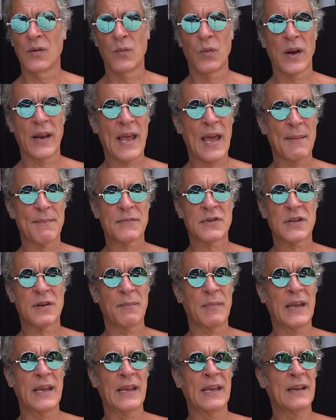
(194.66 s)
What happens to
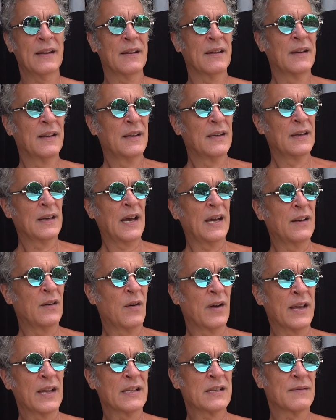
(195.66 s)
me. I
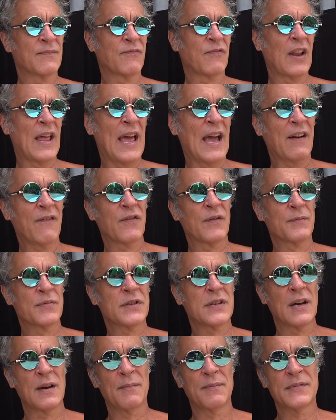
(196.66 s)
know I get some flack from
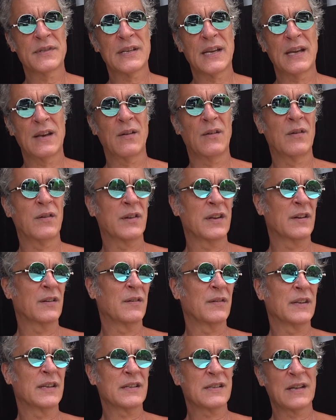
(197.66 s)
some saying, oh, you know,
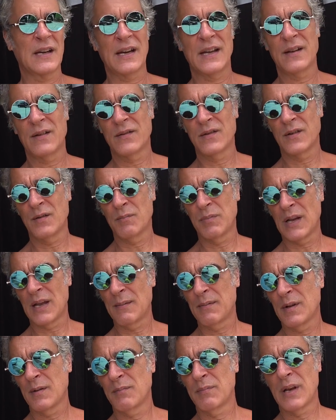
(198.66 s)
this guy don't know, blah
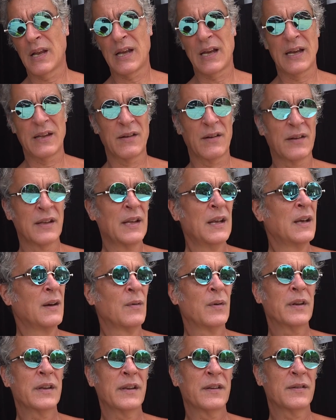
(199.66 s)
blah blah. And all.
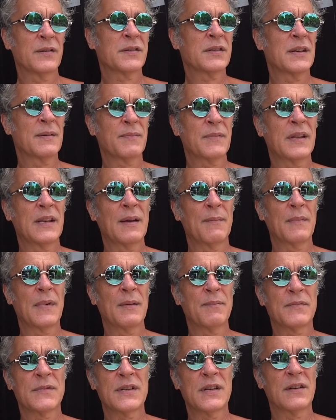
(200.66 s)
Well, you know something.
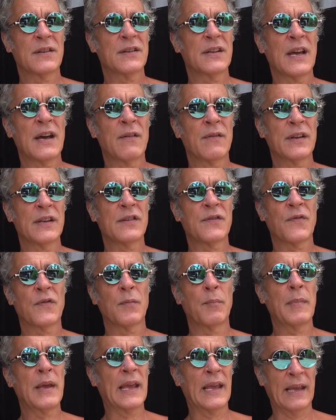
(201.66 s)
I'm telling you how it is for
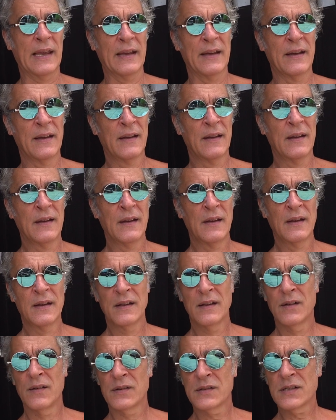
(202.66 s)
me.
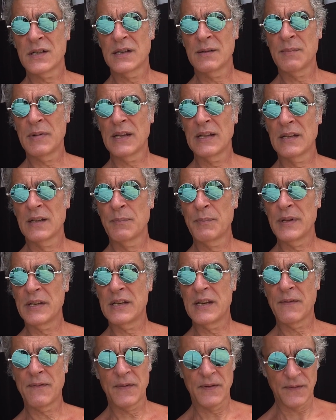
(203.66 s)
You know, it's going to be a little bit
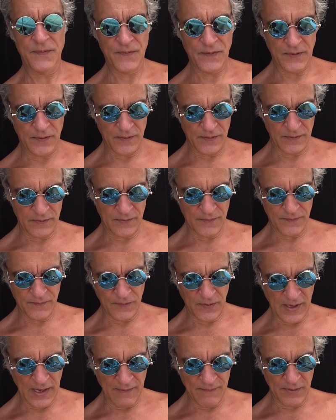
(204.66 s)
different for
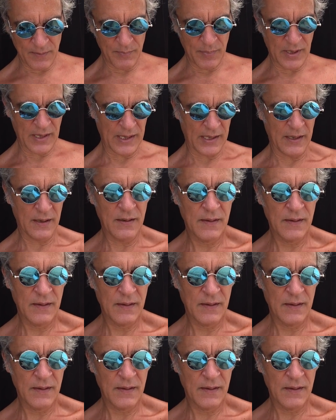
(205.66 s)
everybody.